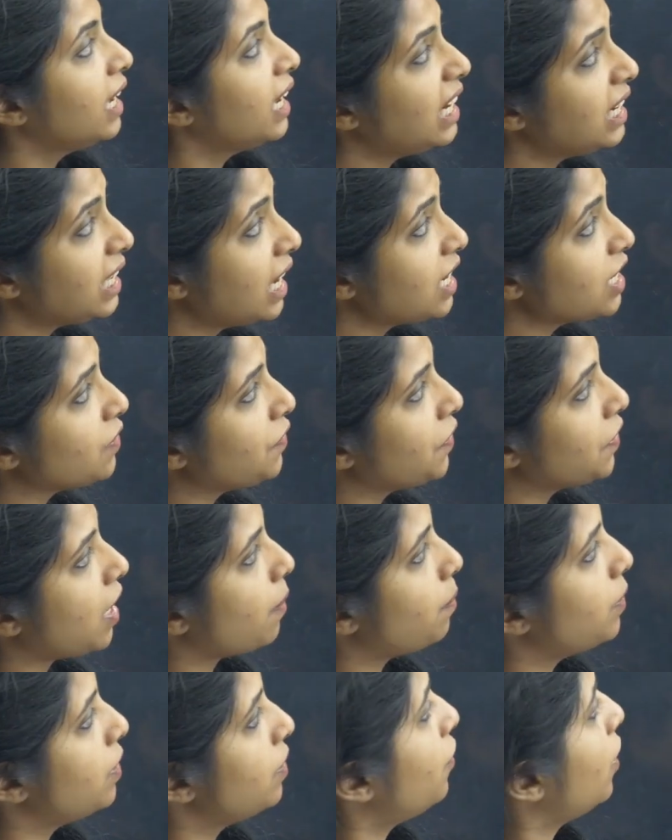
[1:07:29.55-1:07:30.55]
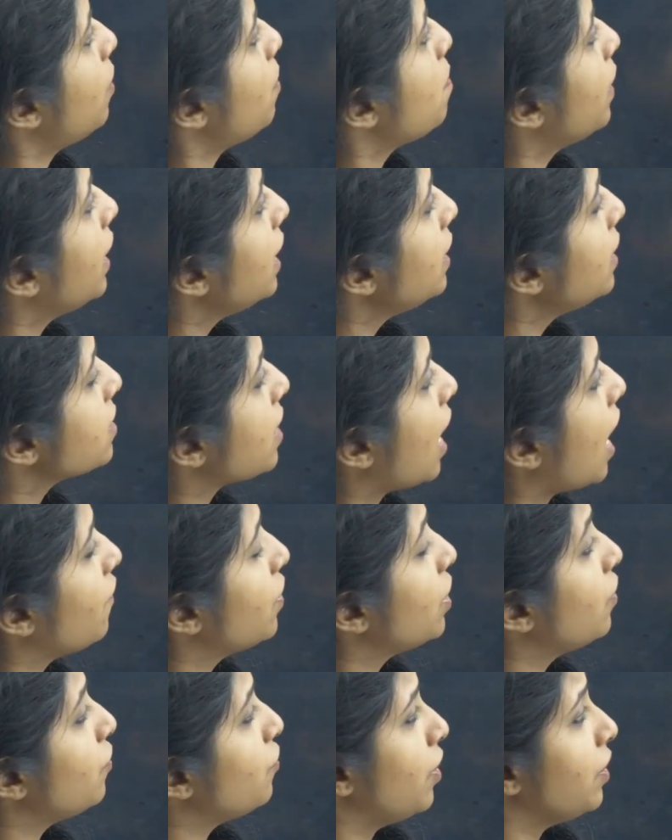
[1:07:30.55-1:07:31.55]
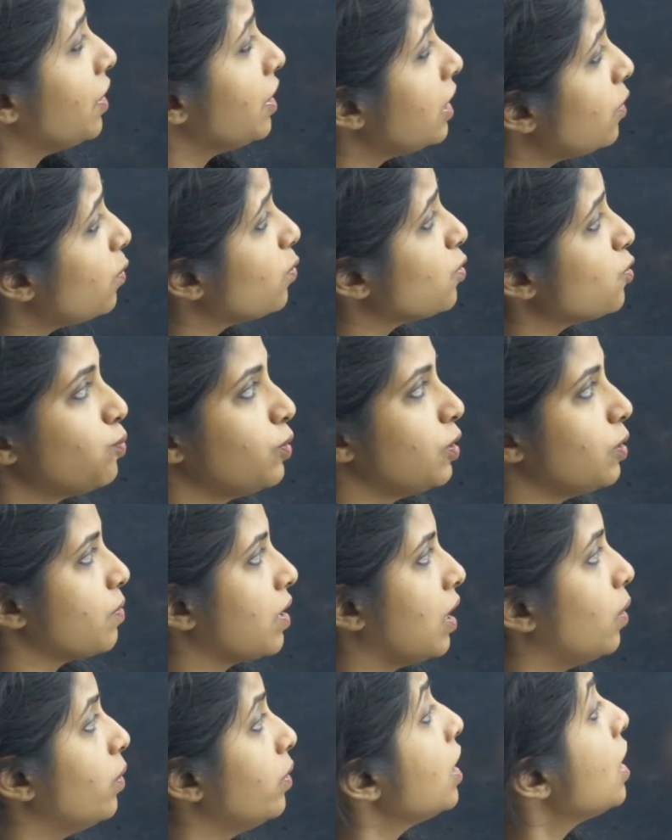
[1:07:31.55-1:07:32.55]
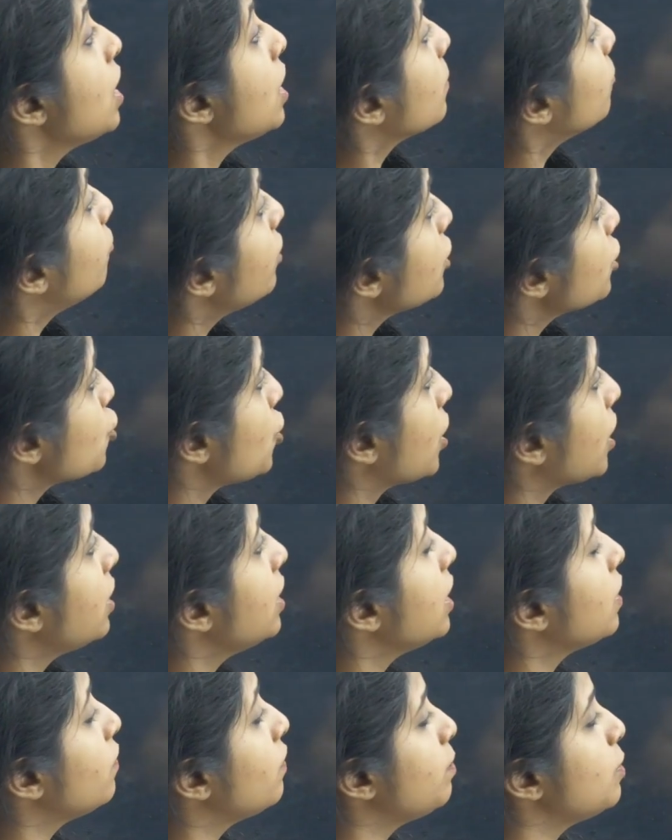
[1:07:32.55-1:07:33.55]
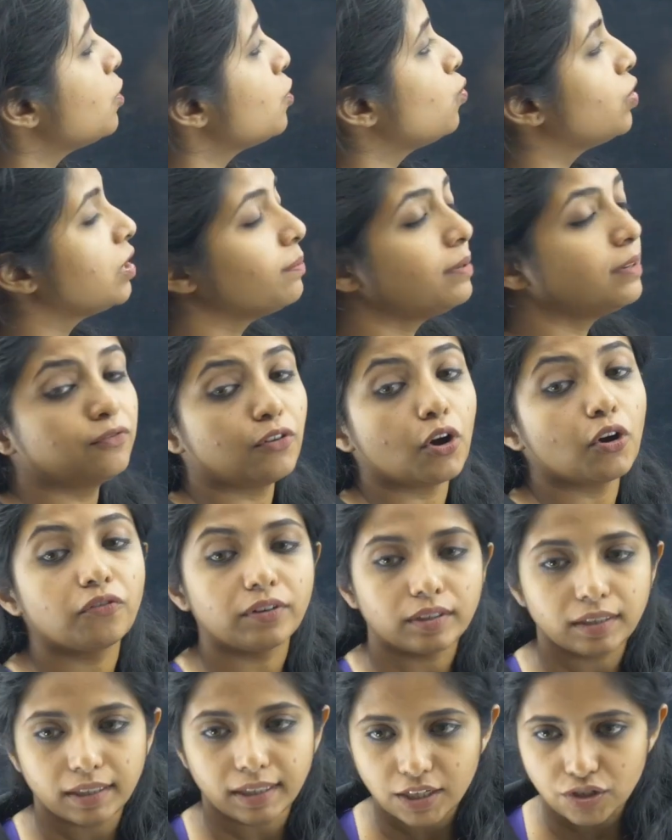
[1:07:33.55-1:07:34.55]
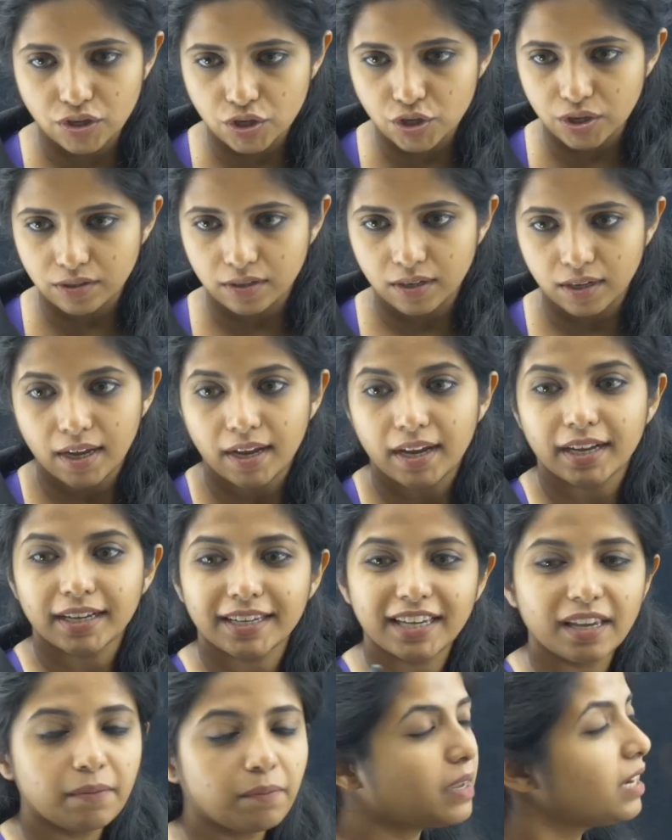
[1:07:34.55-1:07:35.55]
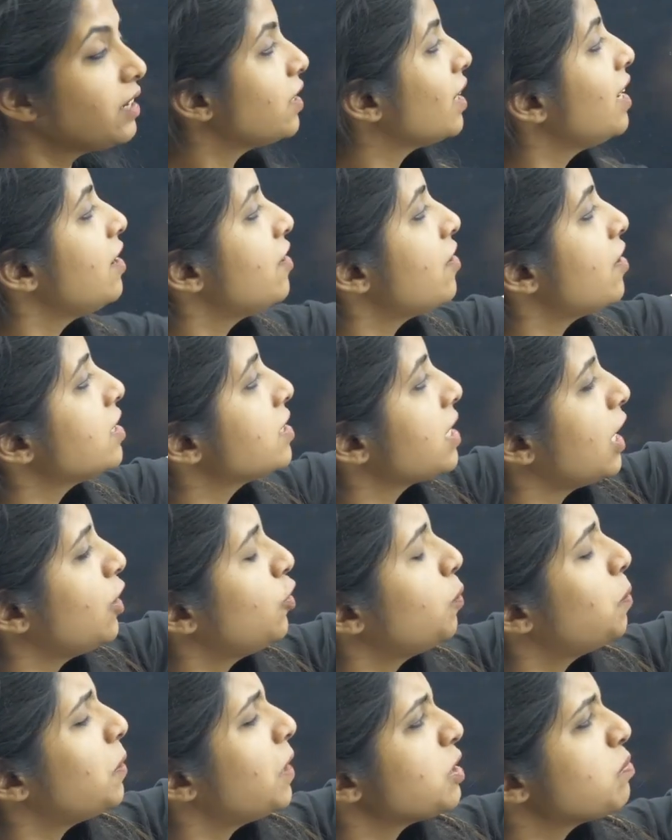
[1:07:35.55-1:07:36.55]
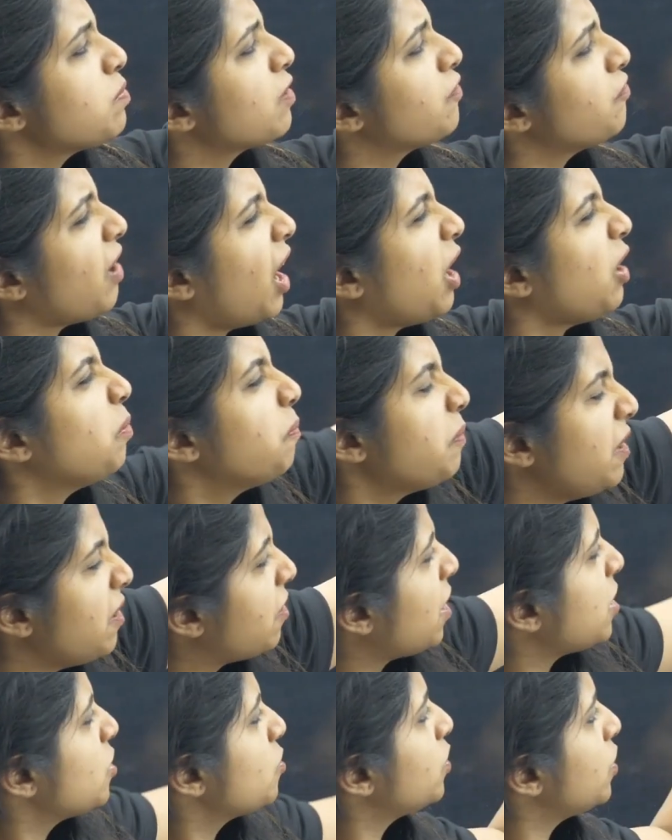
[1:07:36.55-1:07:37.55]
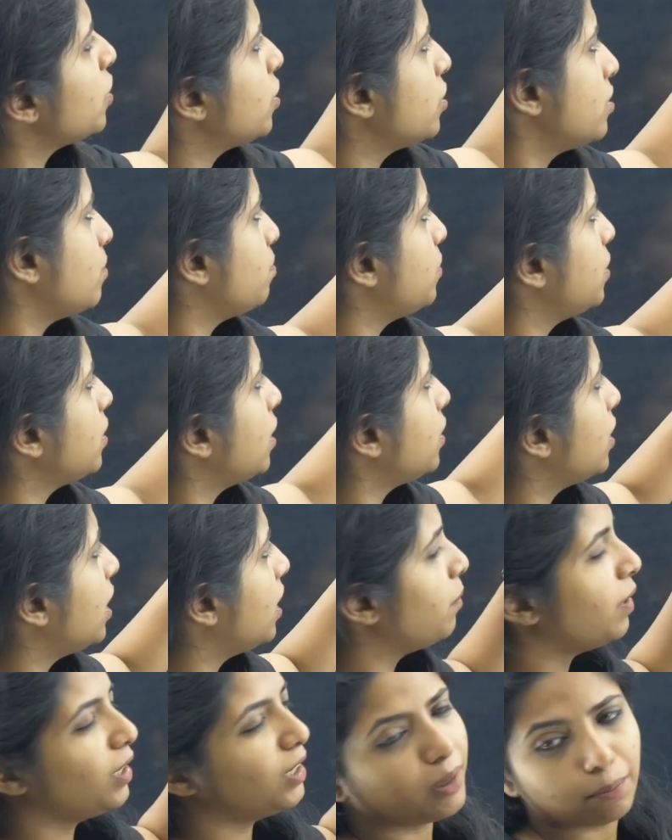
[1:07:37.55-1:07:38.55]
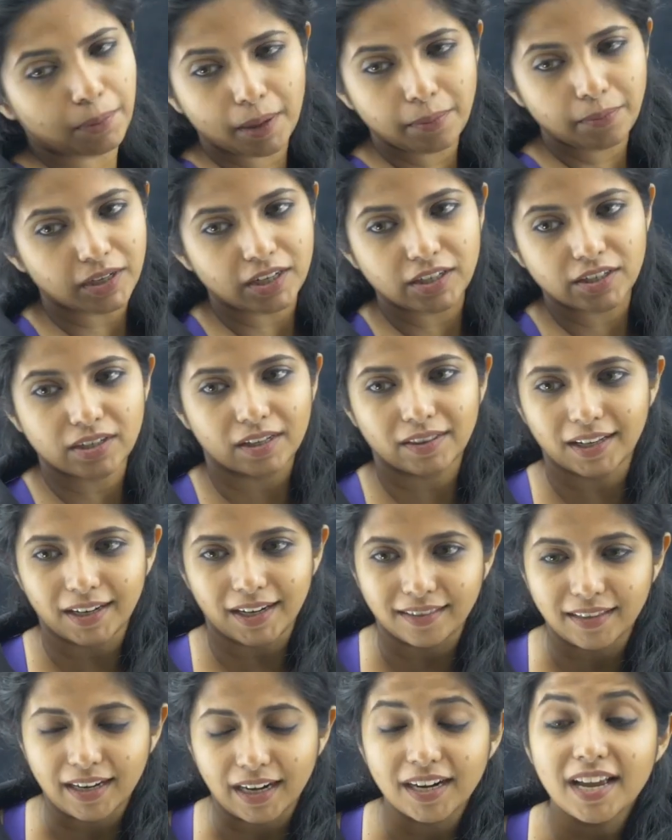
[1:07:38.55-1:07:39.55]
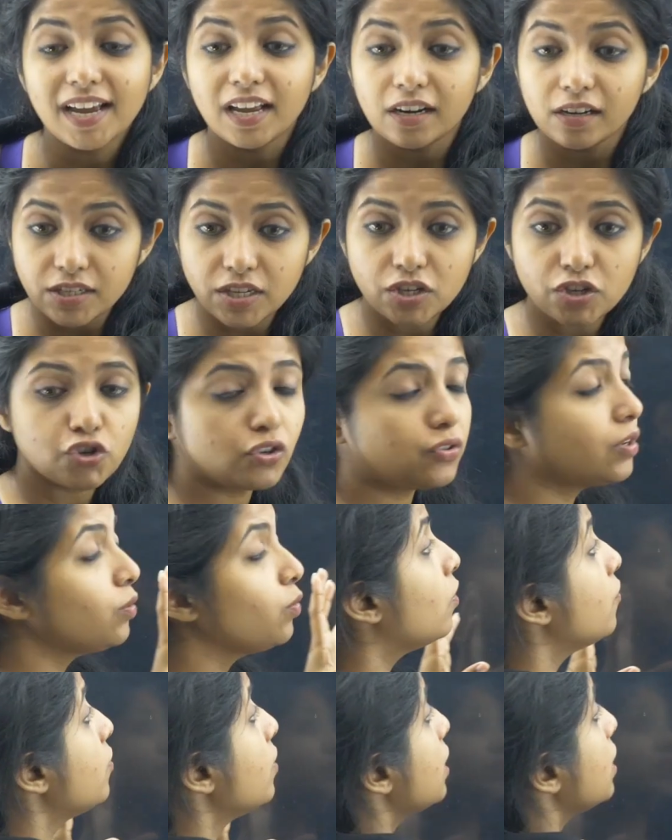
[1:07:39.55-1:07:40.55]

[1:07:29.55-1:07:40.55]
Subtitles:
in case of a couple where male is having a very low sperm count, which technique will be suitable for fertilization? Gamete intracytoplasmic fallopian transfer. This is something that they made up. There is nothing like that. Listen children, over